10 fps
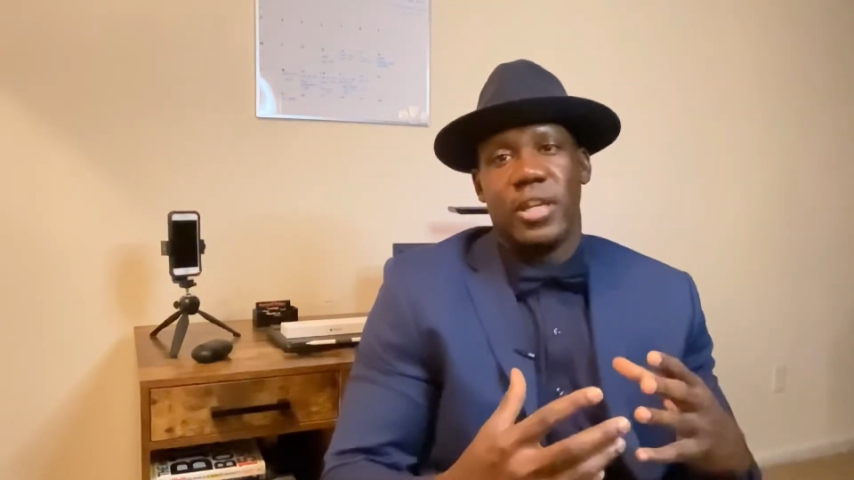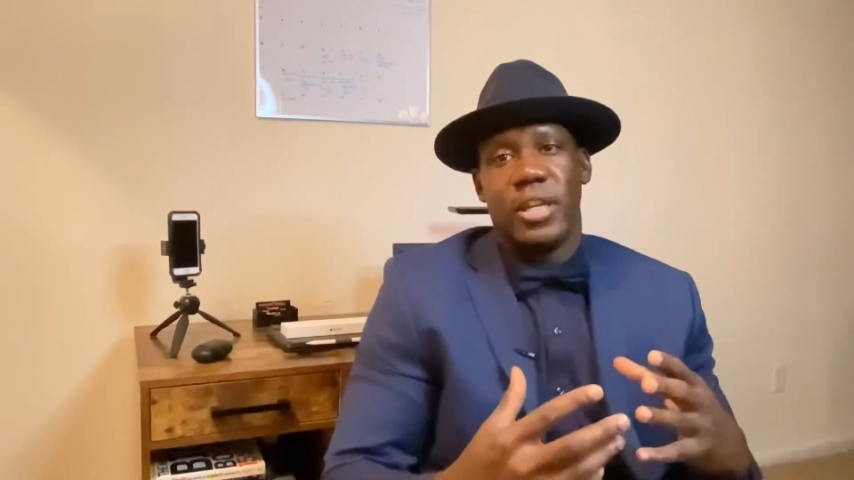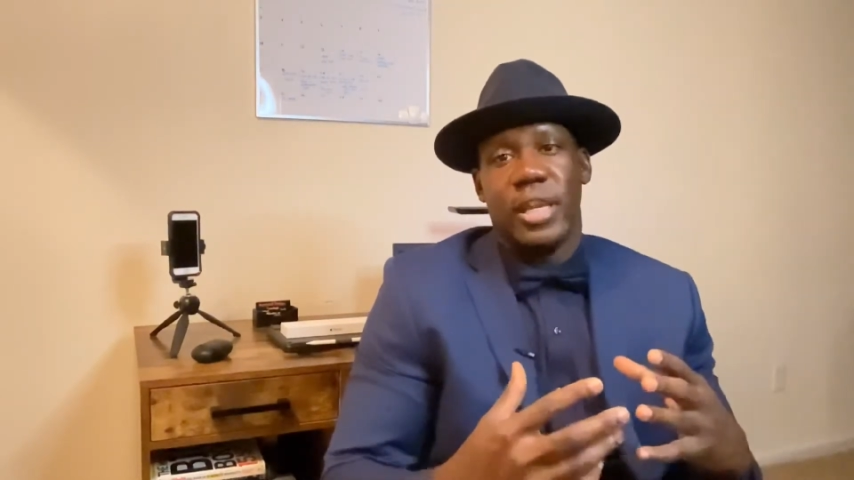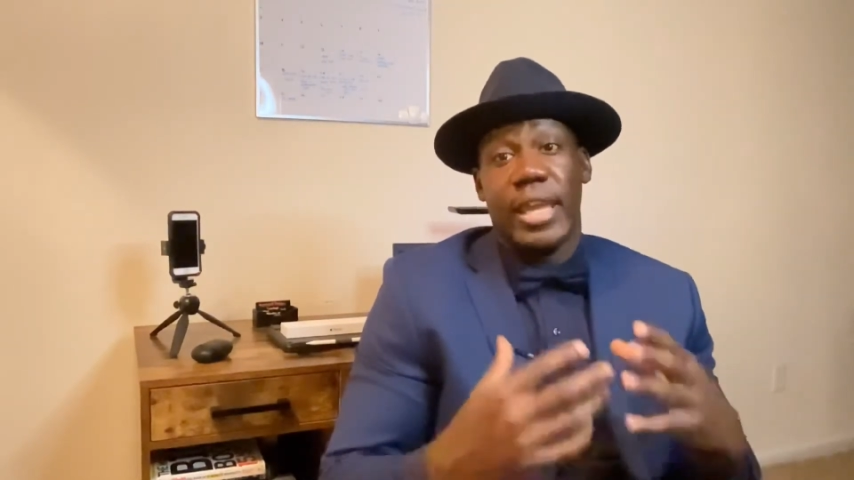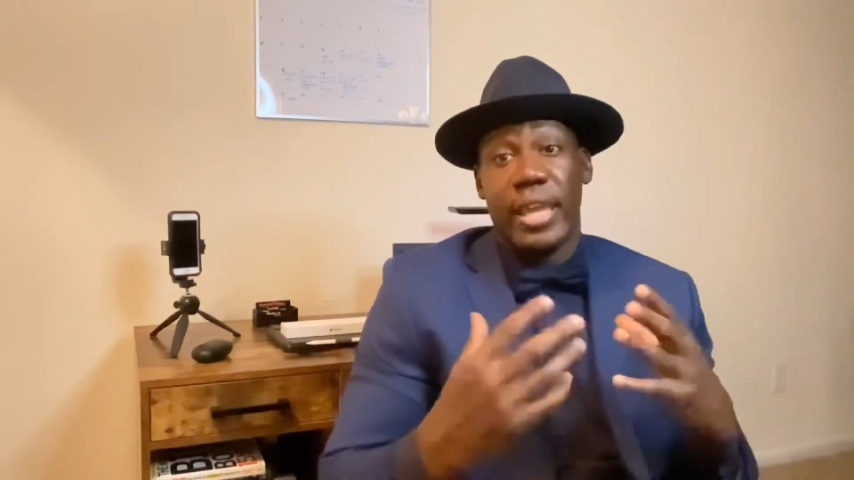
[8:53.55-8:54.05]

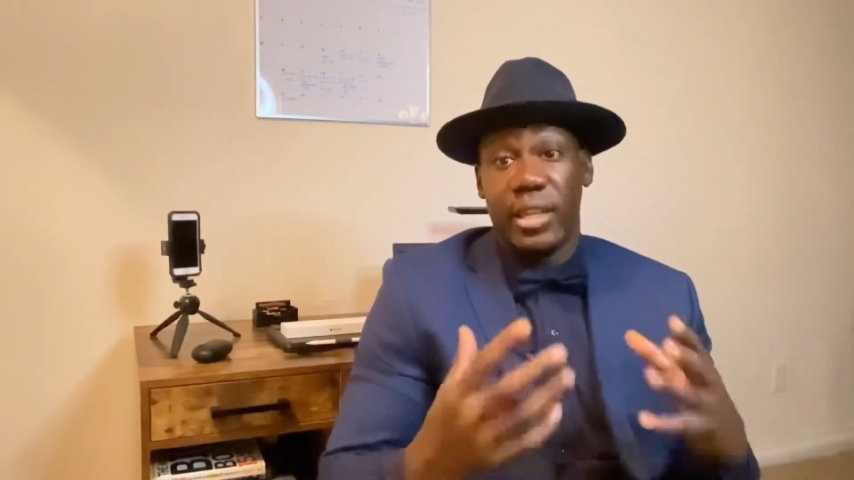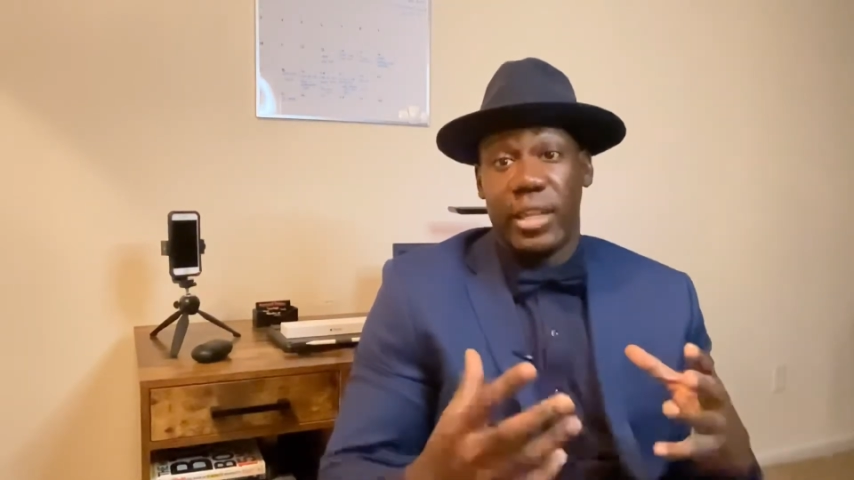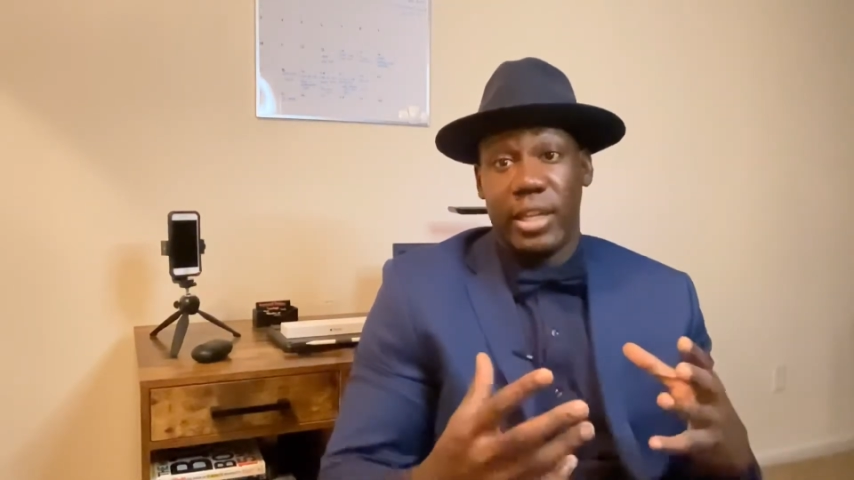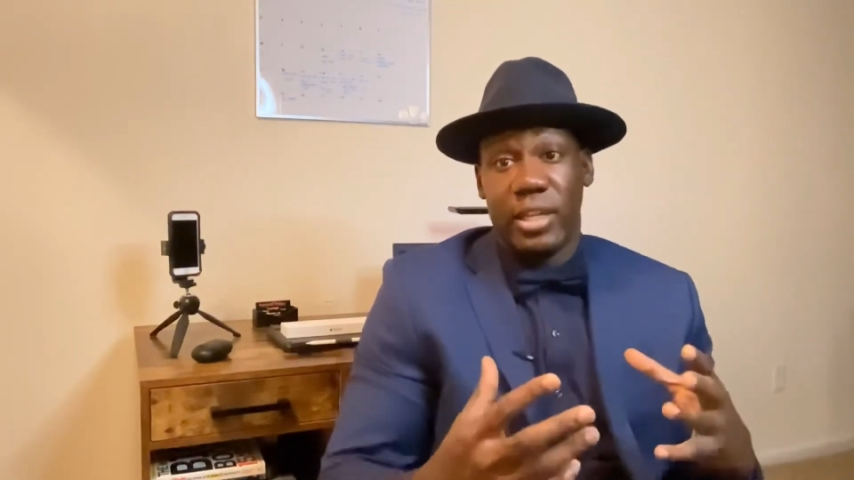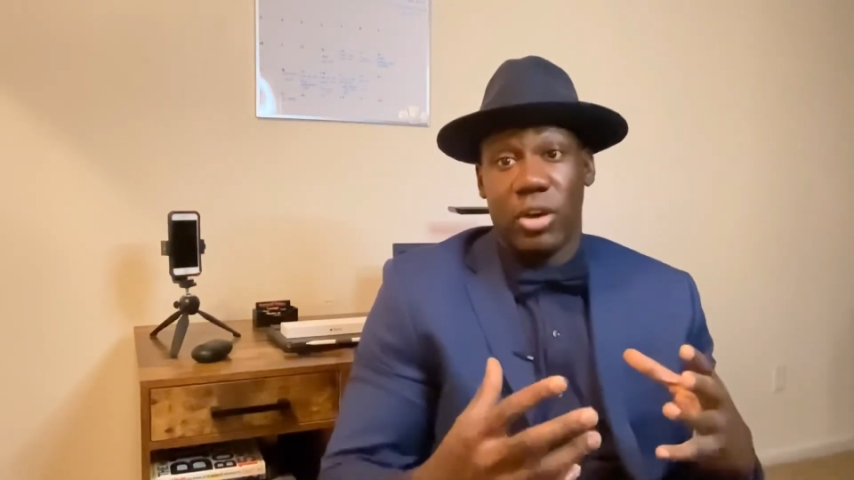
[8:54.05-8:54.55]

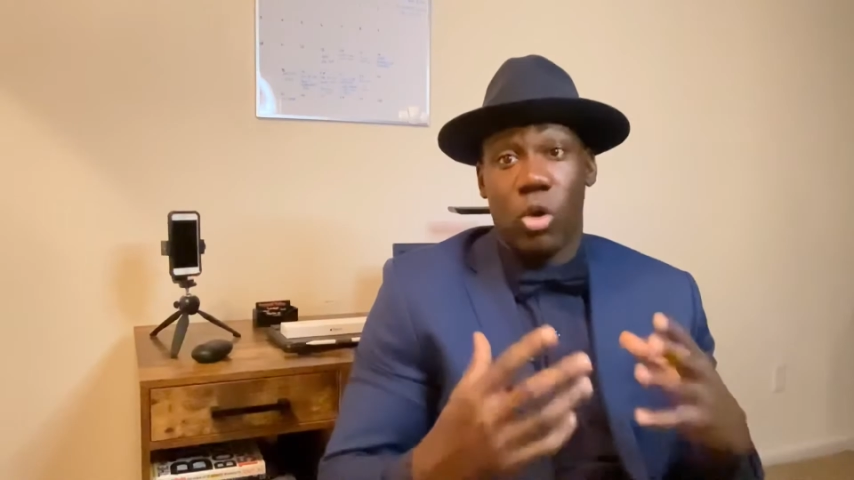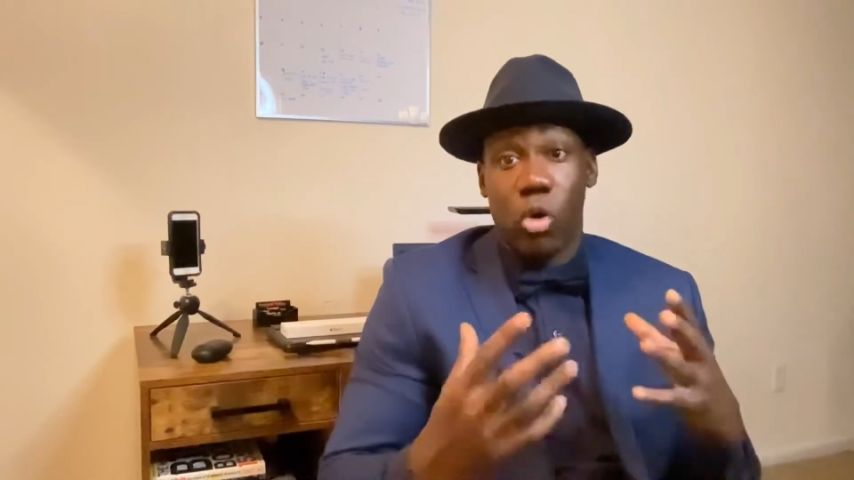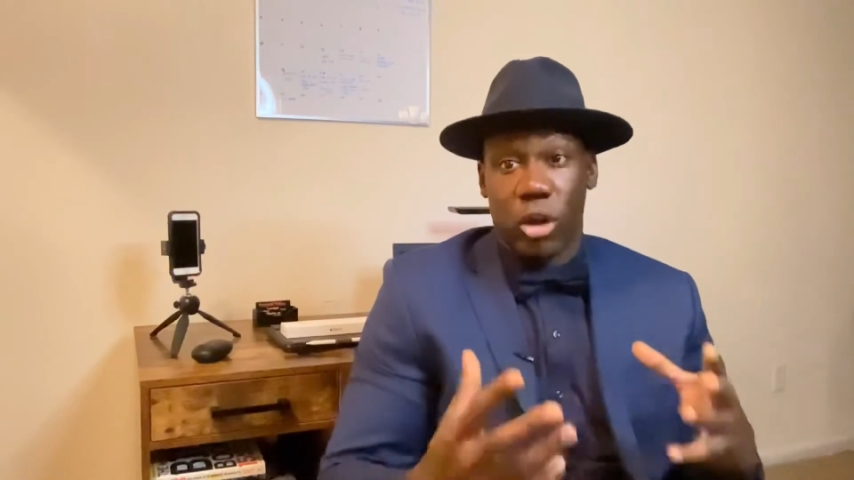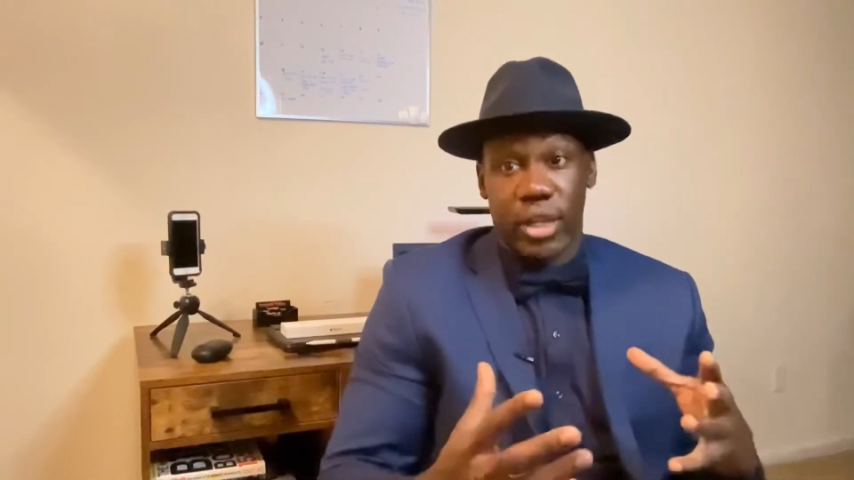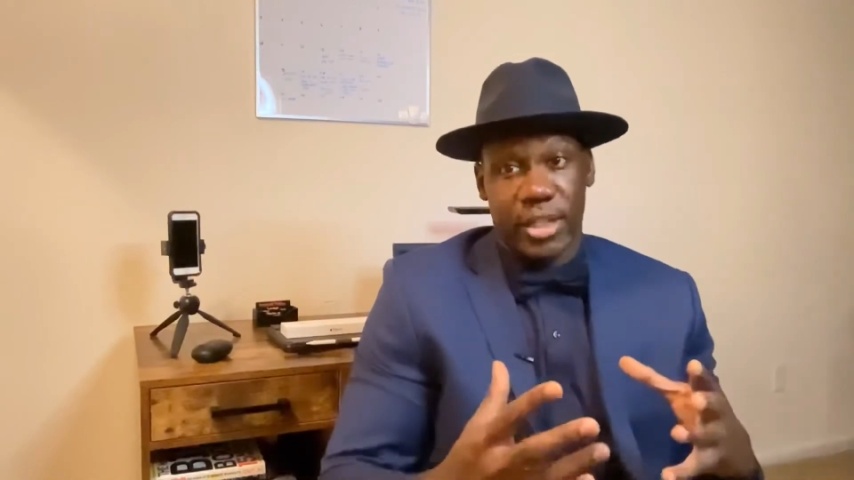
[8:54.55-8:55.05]
healing
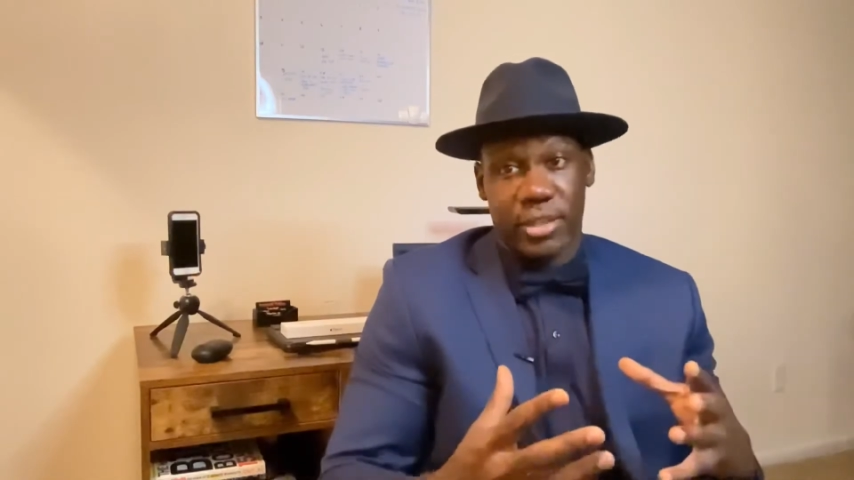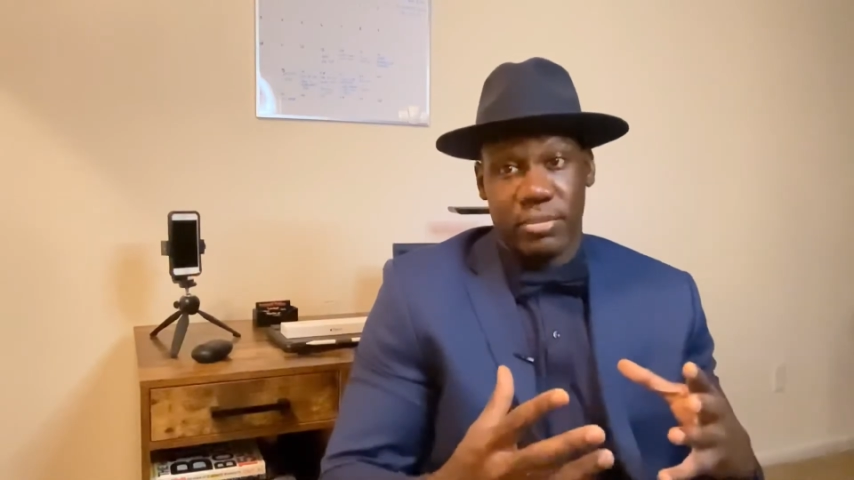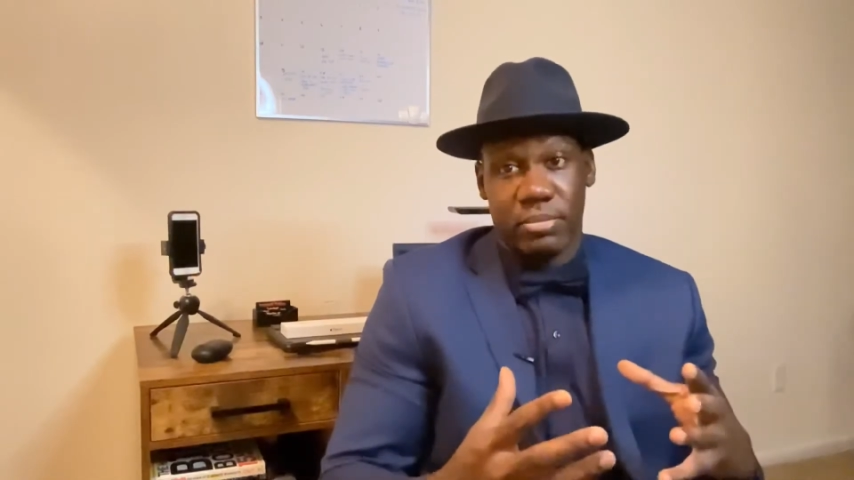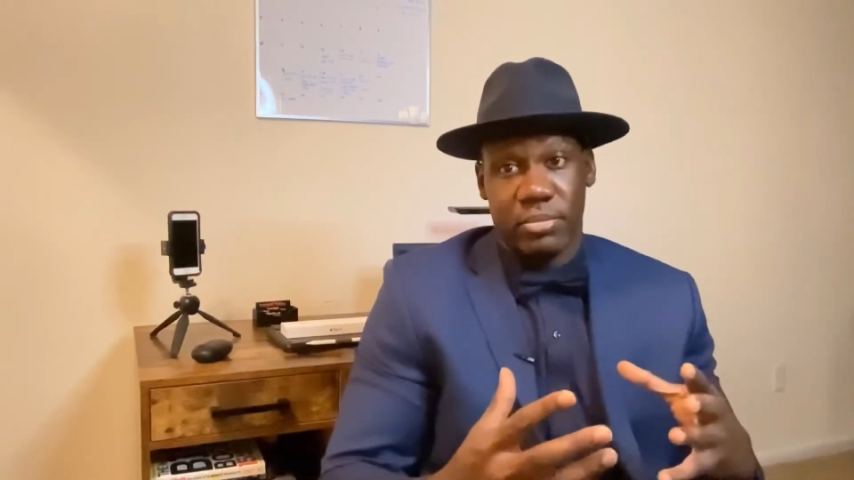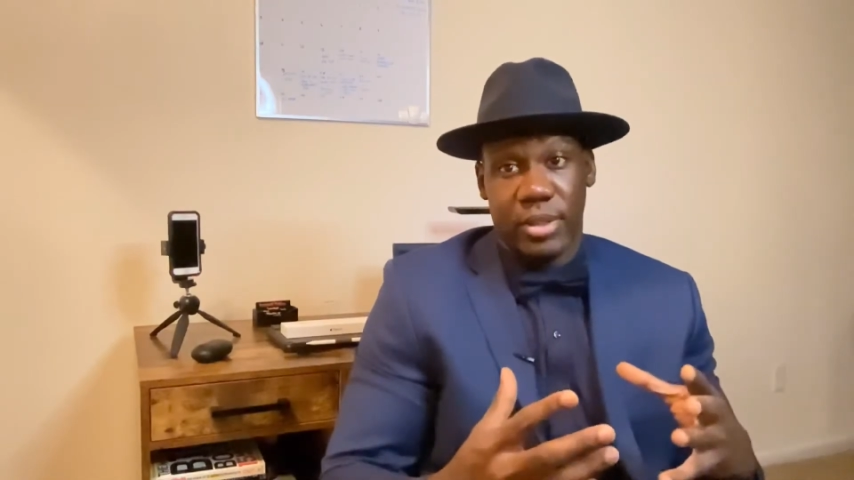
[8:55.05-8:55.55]
organism.
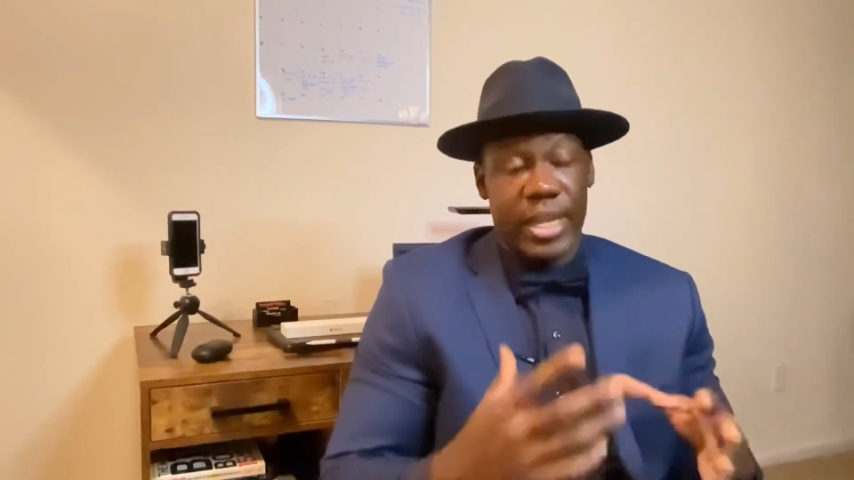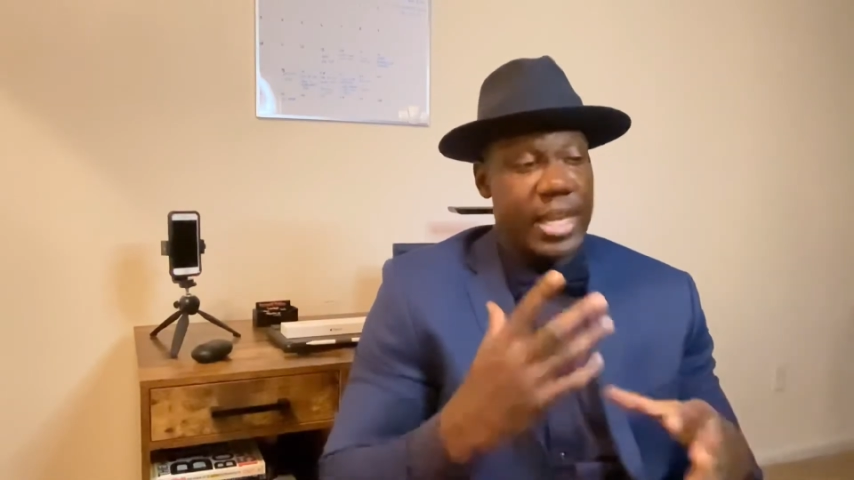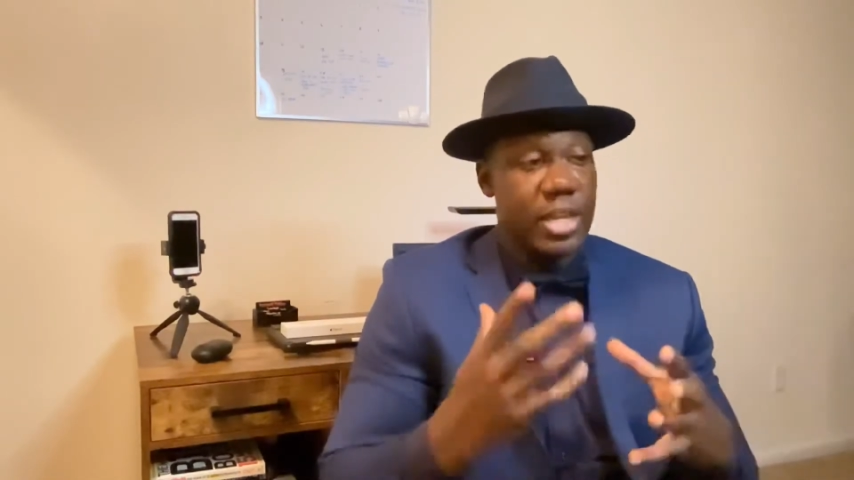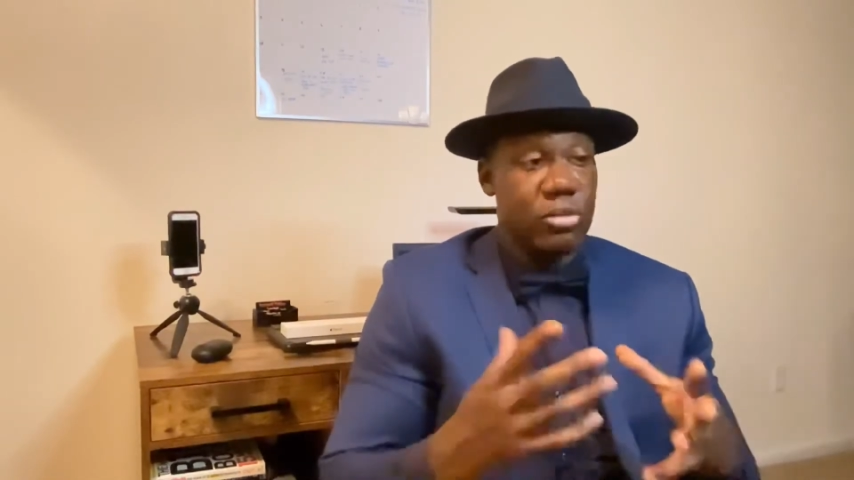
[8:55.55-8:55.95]
It heals